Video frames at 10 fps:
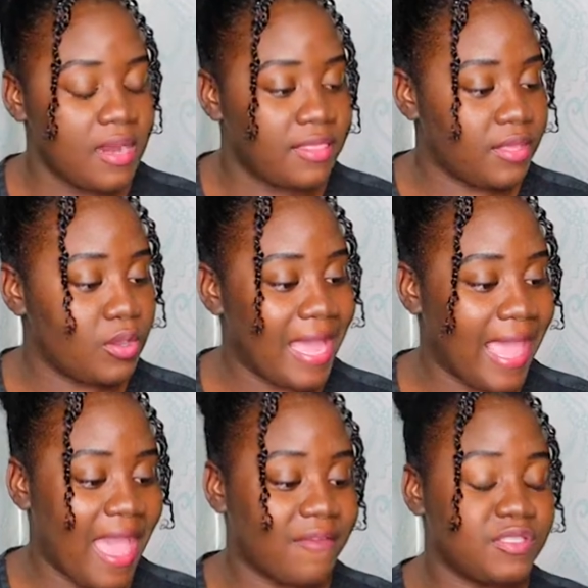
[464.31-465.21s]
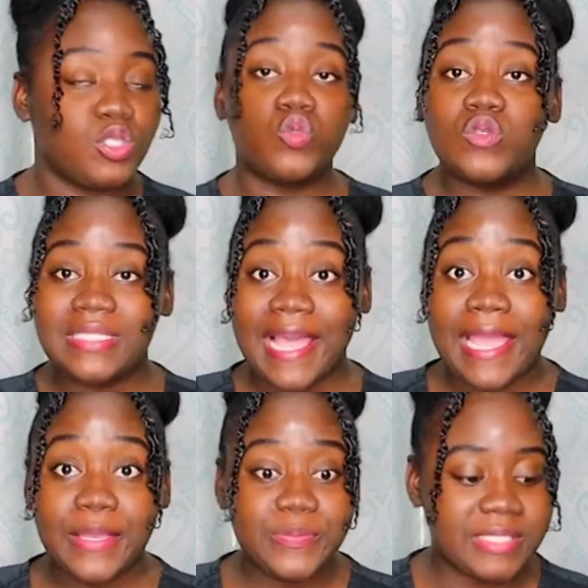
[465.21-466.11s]
Though I have two
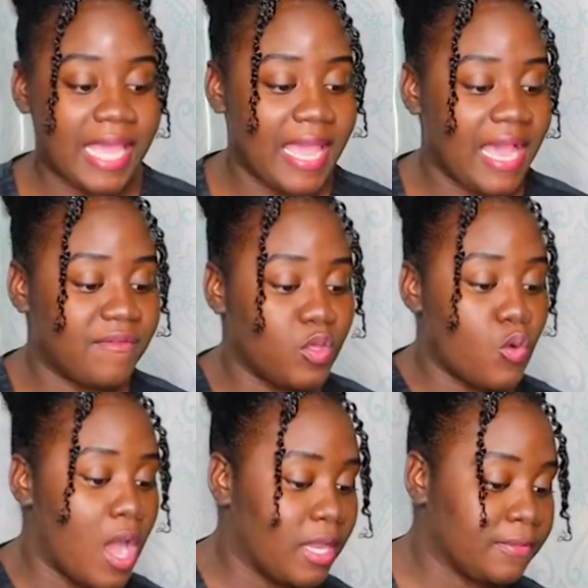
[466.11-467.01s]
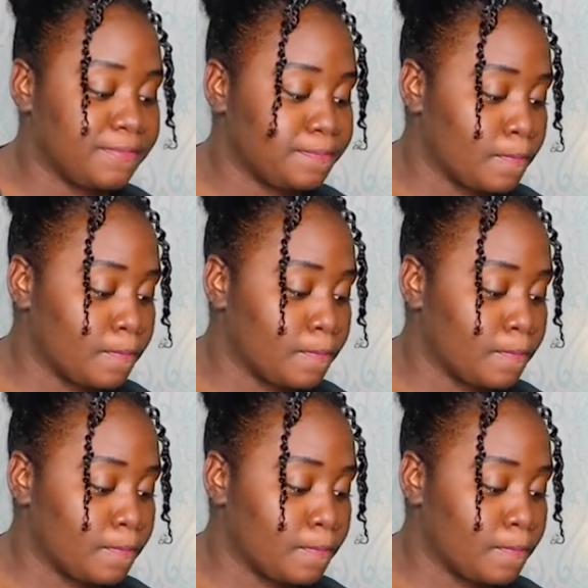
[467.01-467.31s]
types. I have the one